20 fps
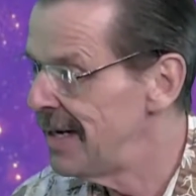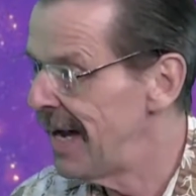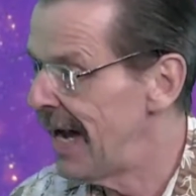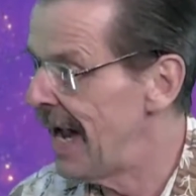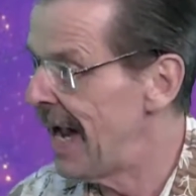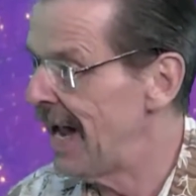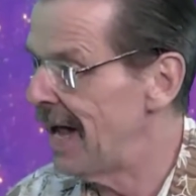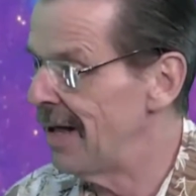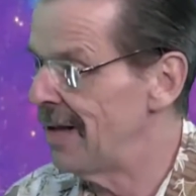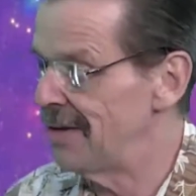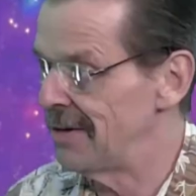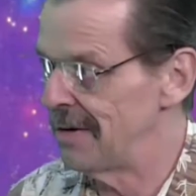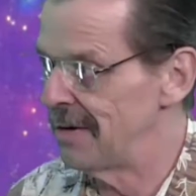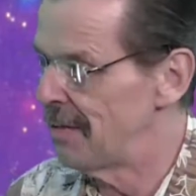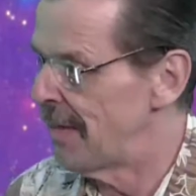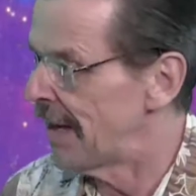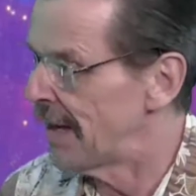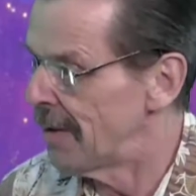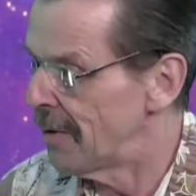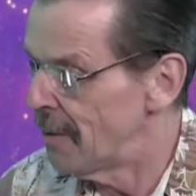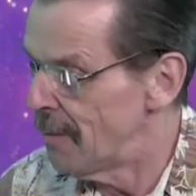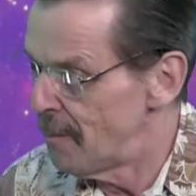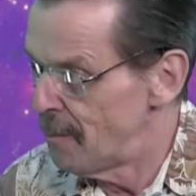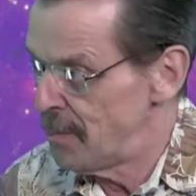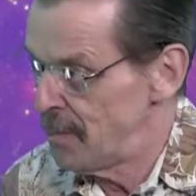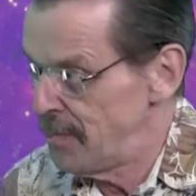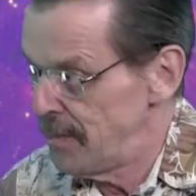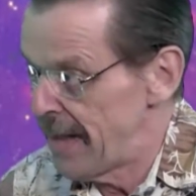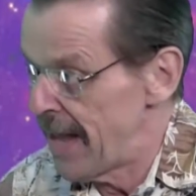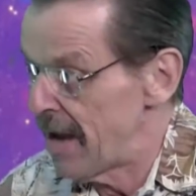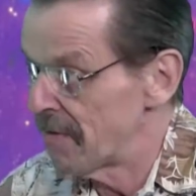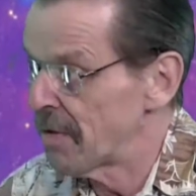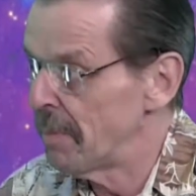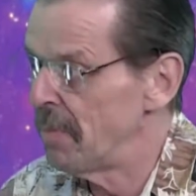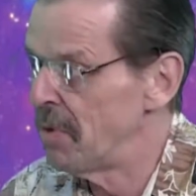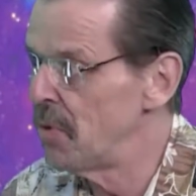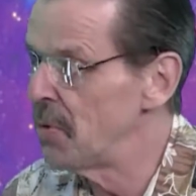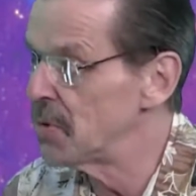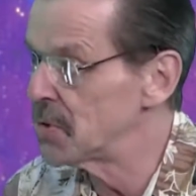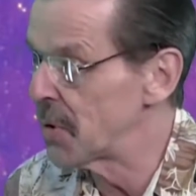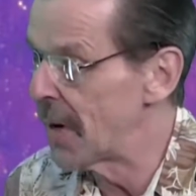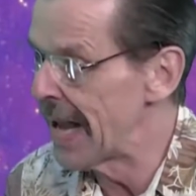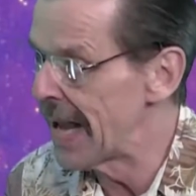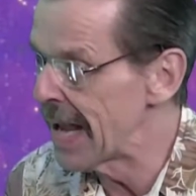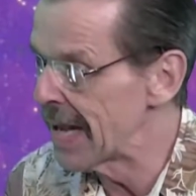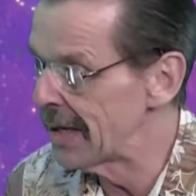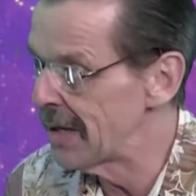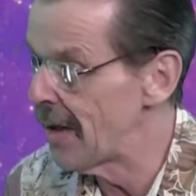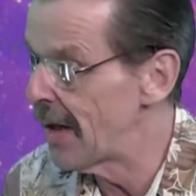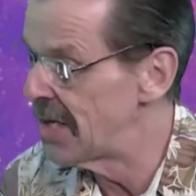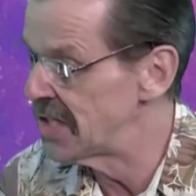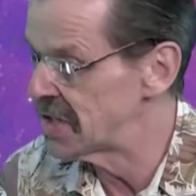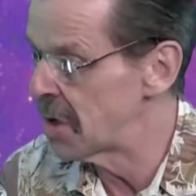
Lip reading: and they have computers that are analyzing